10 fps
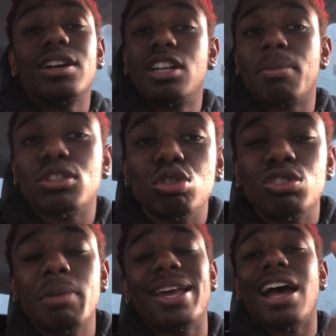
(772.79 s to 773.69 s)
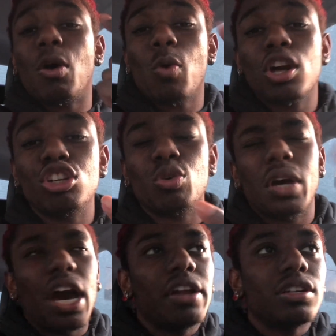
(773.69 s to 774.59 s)
Number two, she may not want to do it.
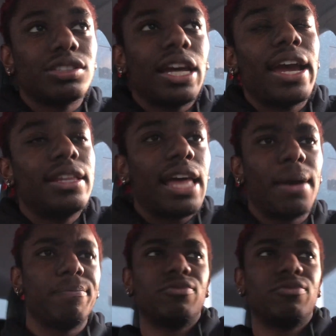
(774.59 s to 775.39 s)
Understand that,